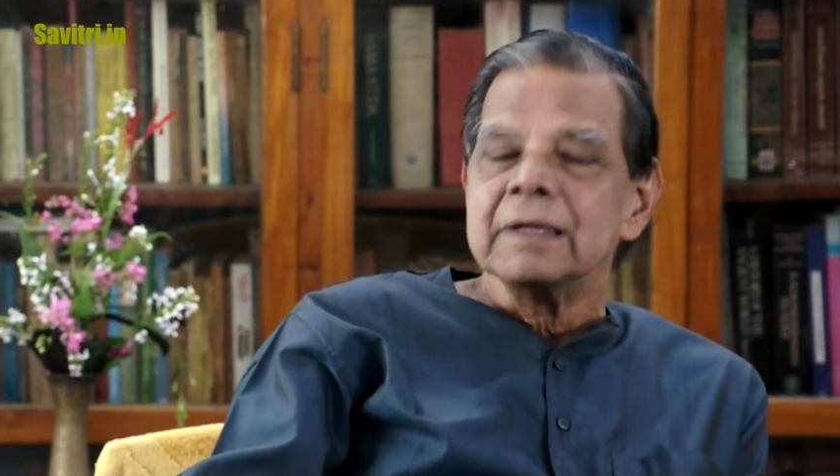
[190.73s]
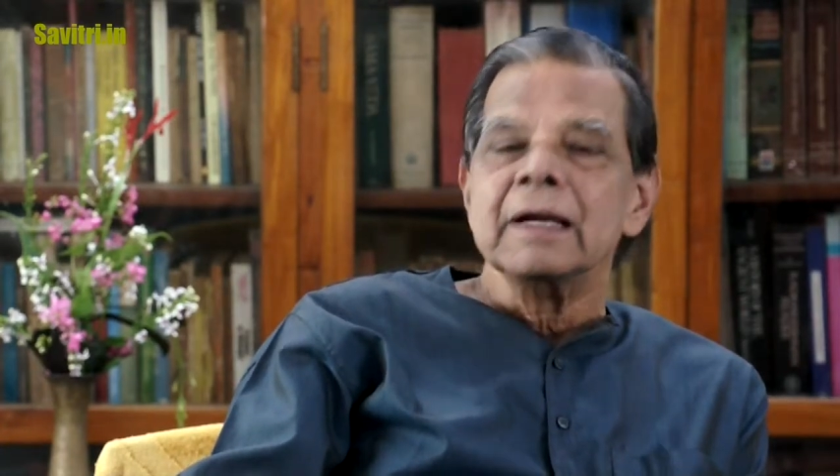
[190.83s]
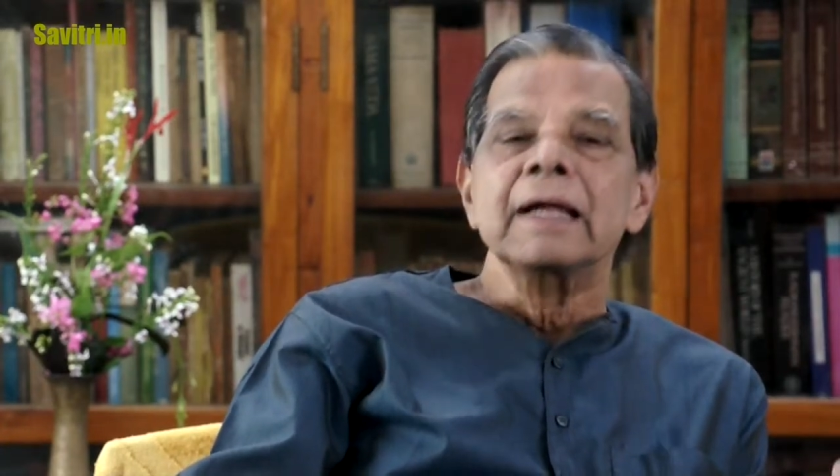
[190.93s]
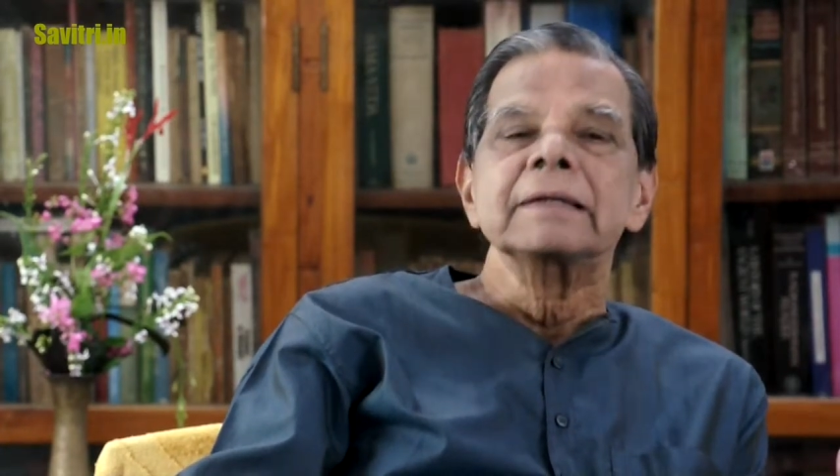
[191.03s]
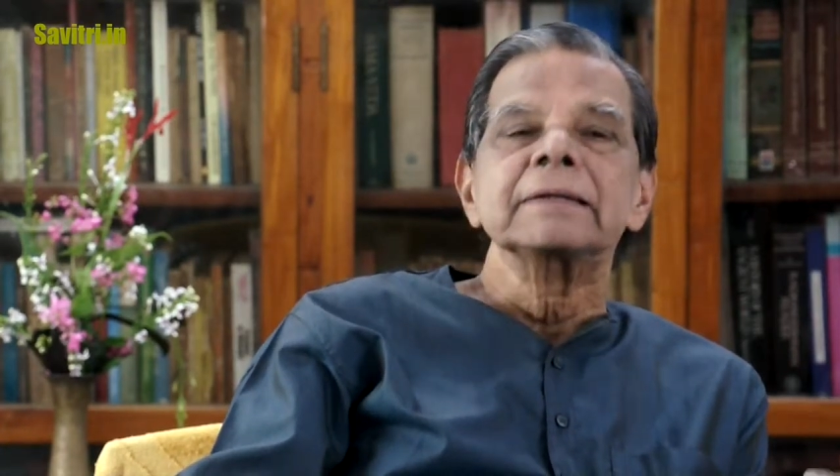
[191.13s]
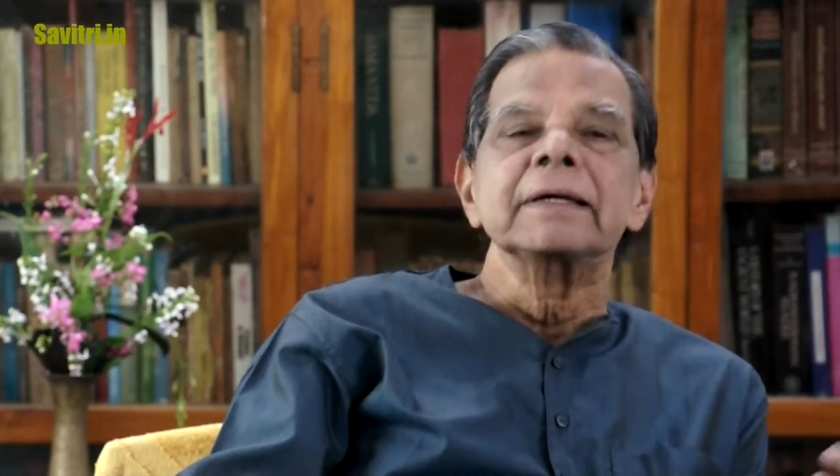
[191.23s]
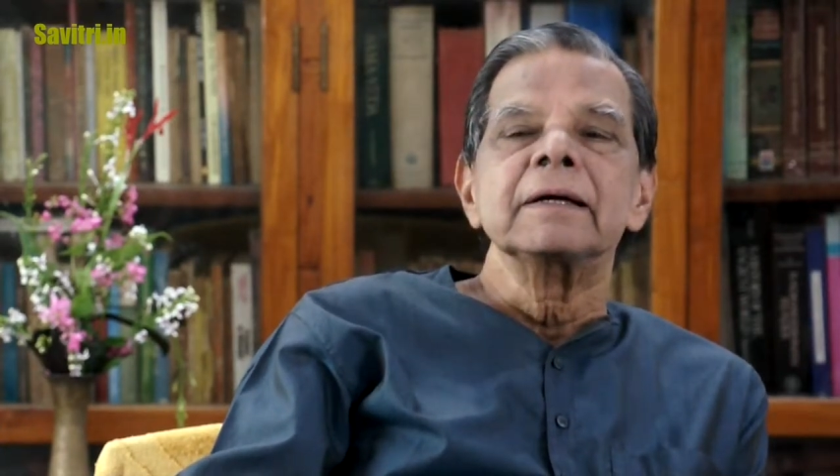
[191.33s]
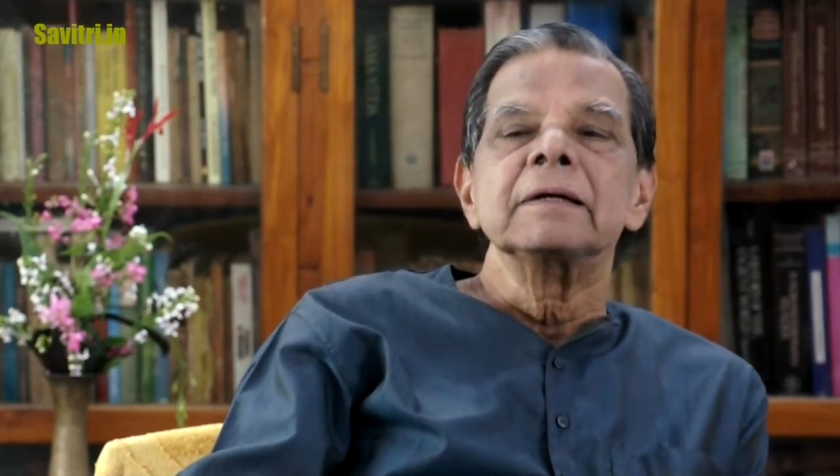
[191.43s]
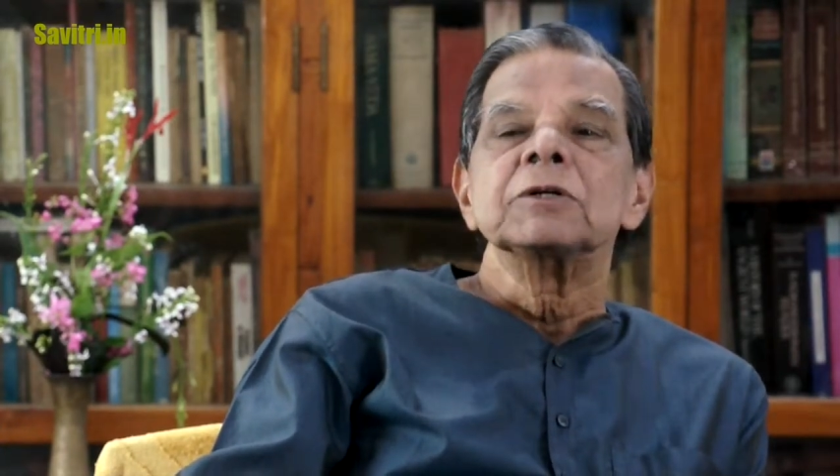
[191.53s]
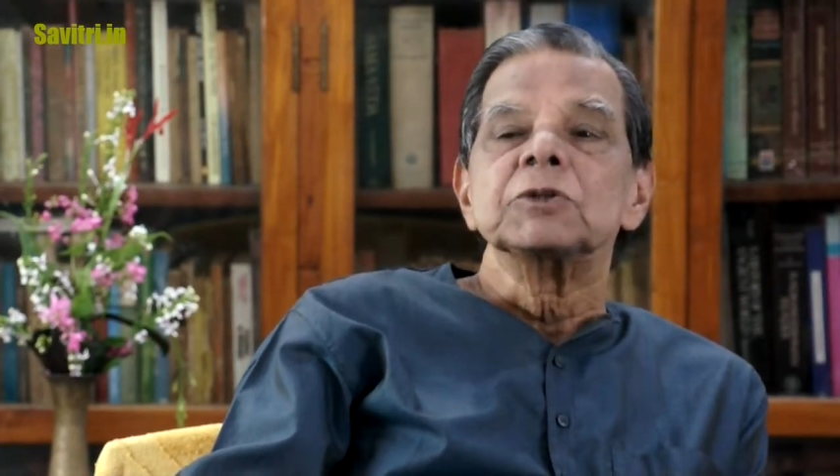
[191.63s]
in
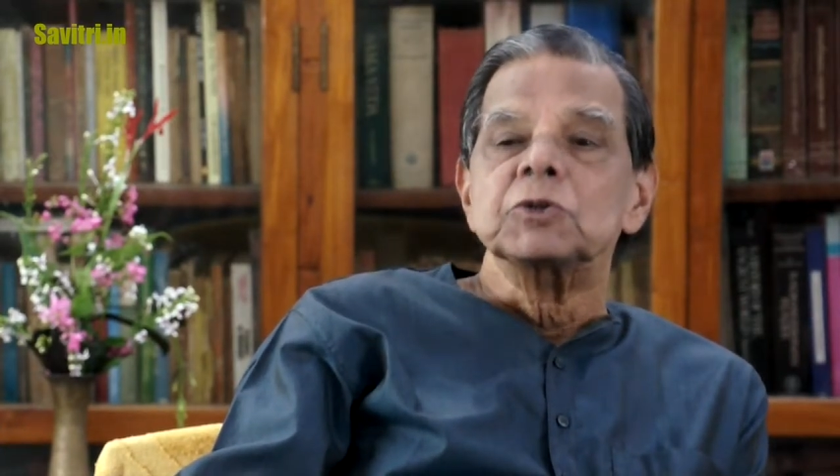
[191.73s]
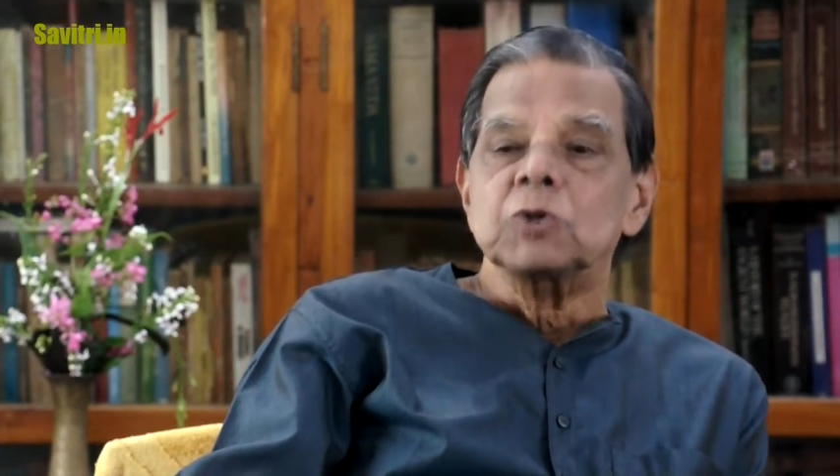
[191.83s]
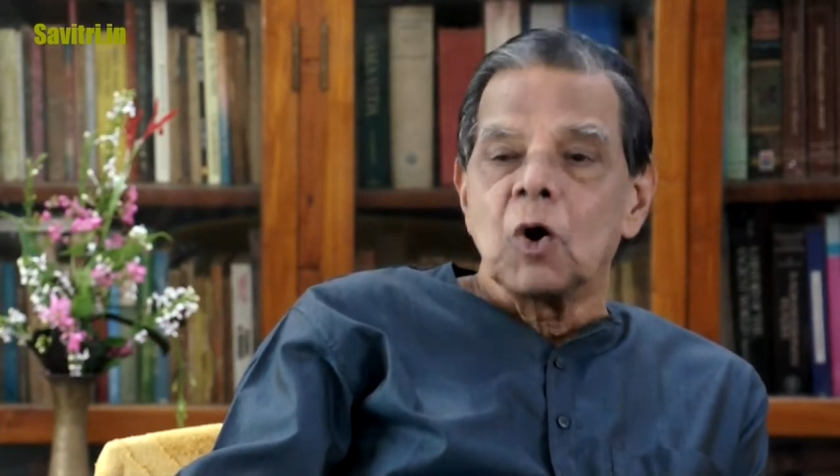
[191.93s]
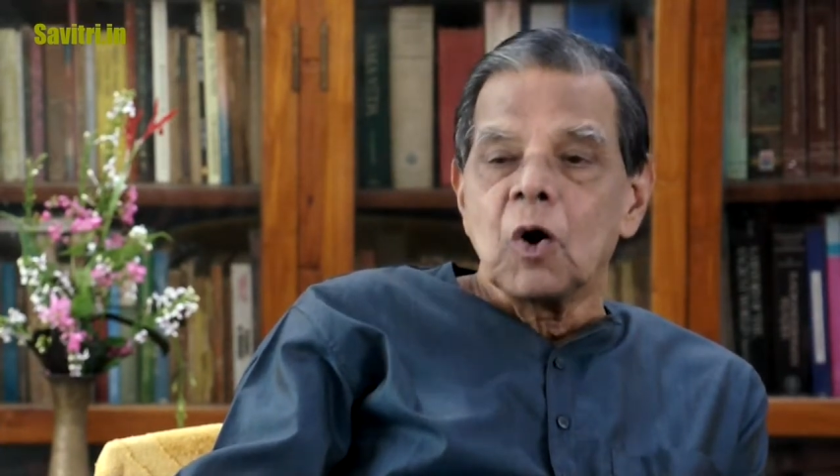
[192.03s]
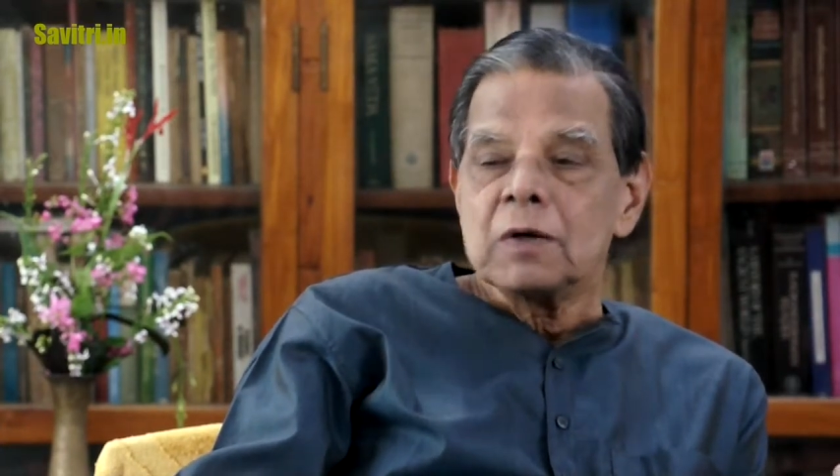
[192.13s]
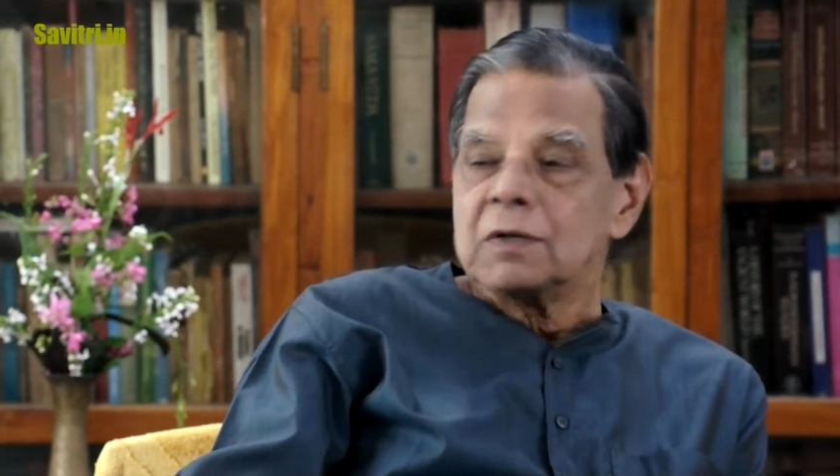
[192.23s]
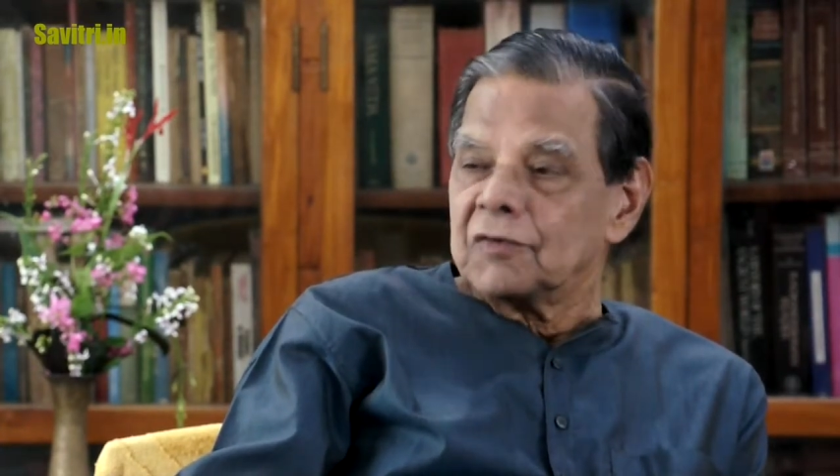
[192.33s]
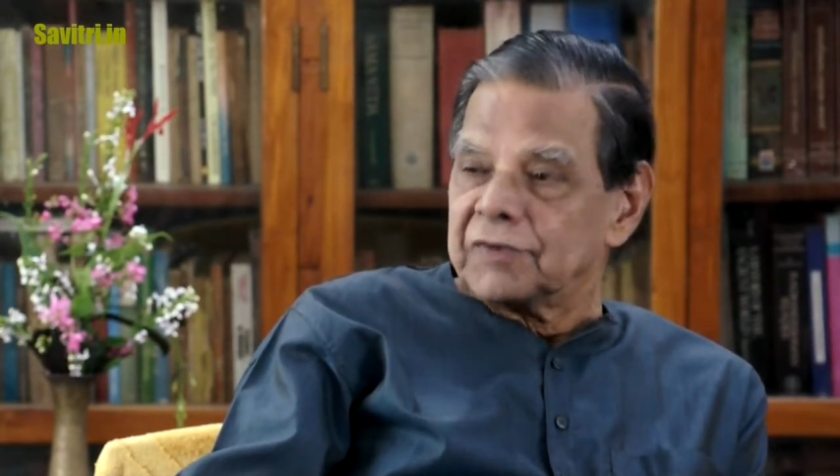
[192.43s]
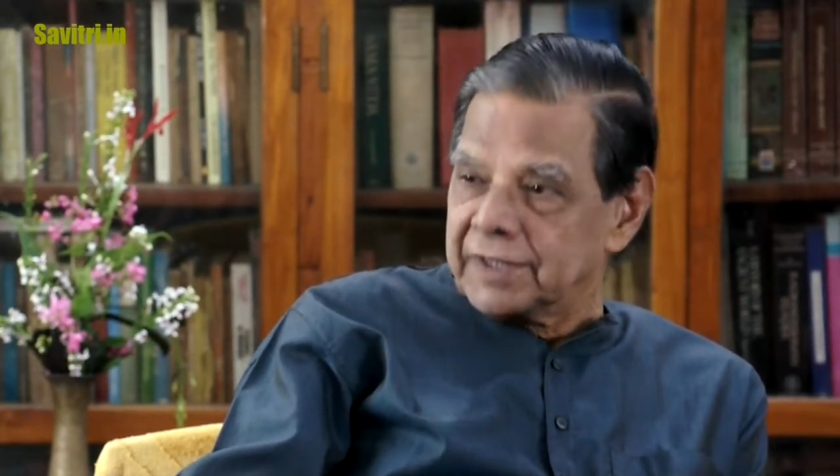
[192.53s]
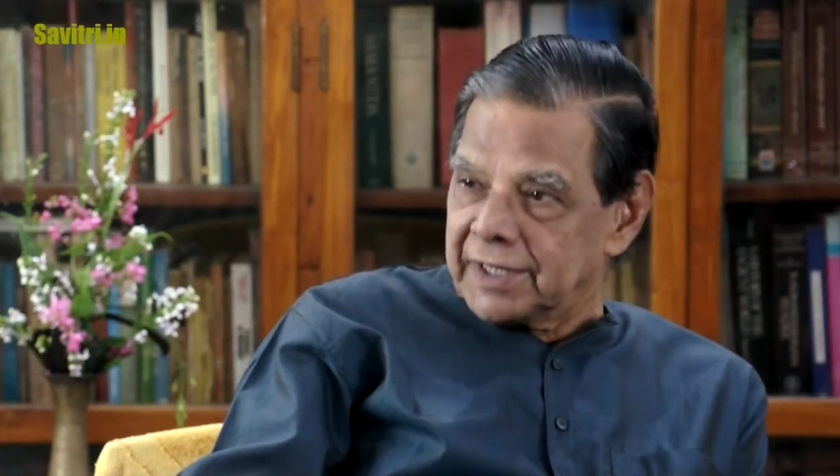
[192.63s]
the joy
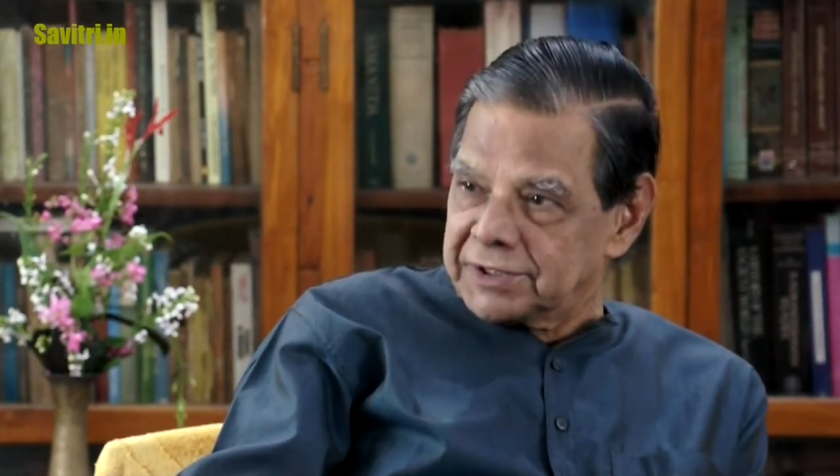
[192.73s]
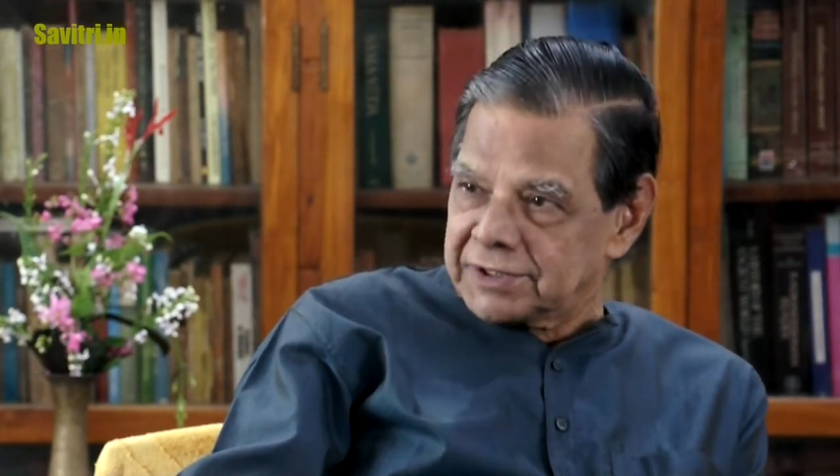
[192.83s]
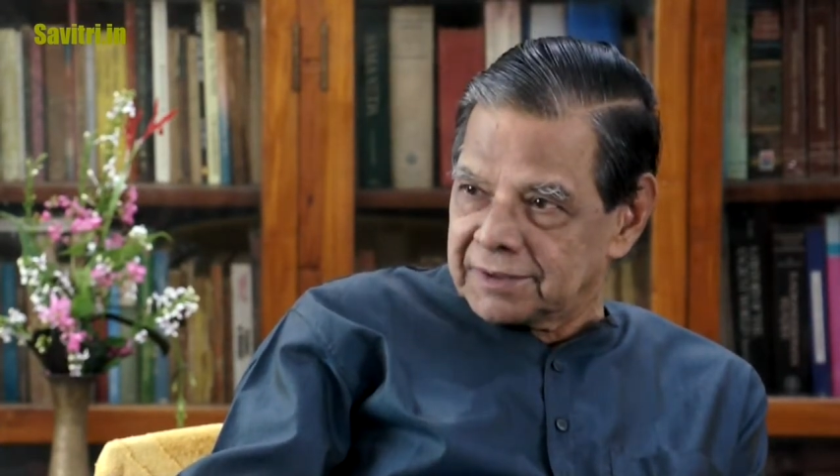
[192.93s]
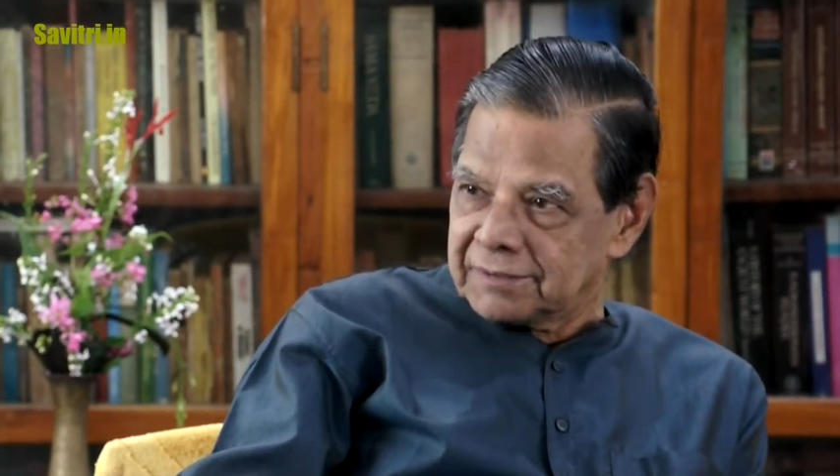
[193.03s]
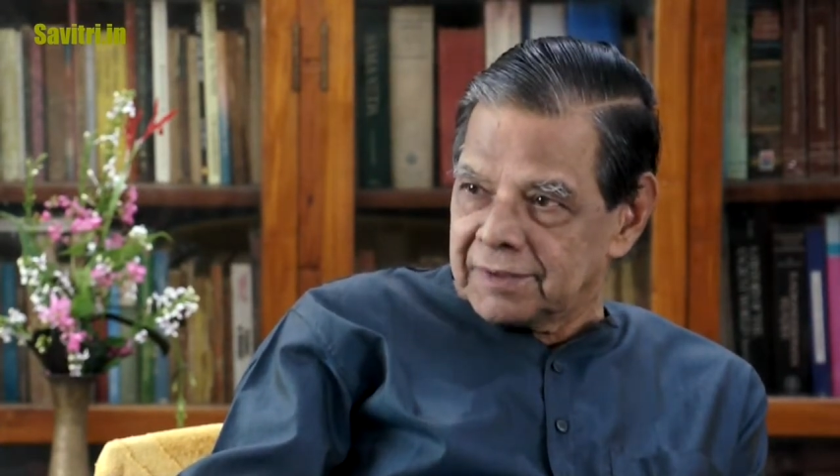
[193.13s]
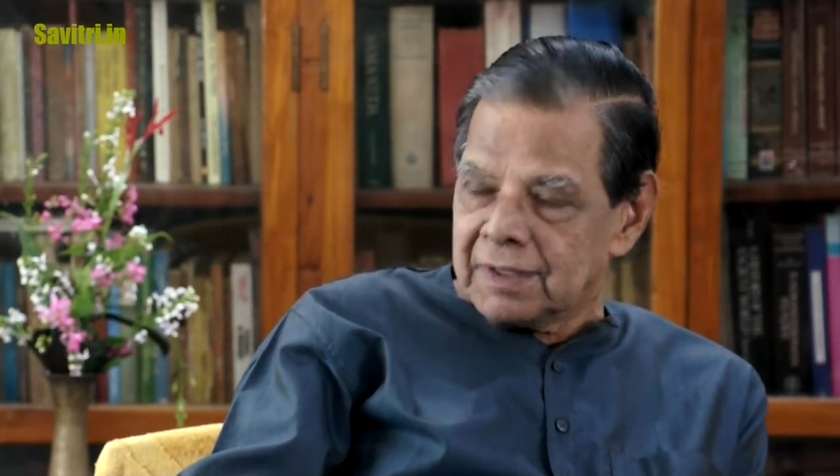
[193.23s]
of creation.